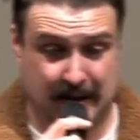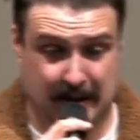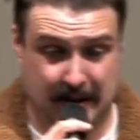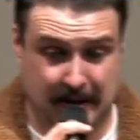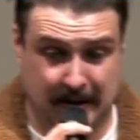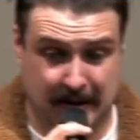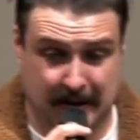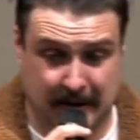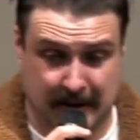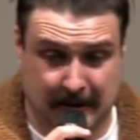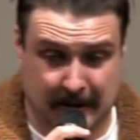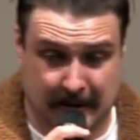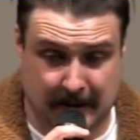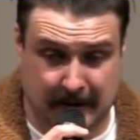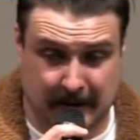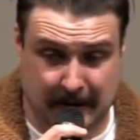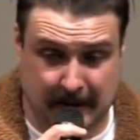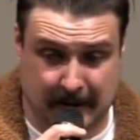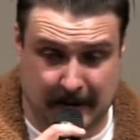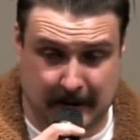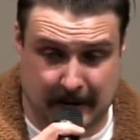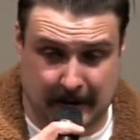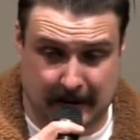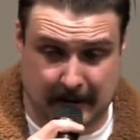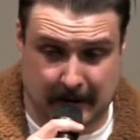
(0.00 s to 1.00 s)

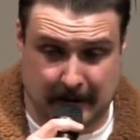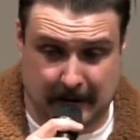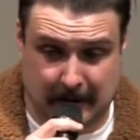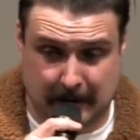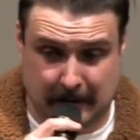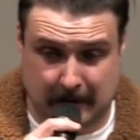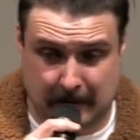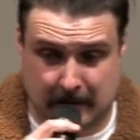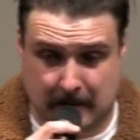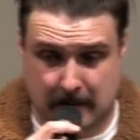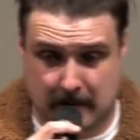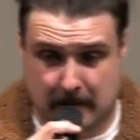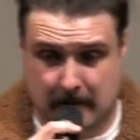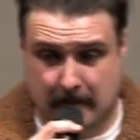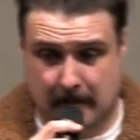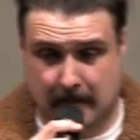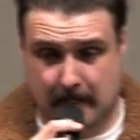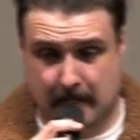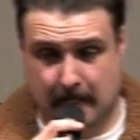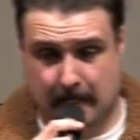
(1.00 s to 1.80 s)
[no speech]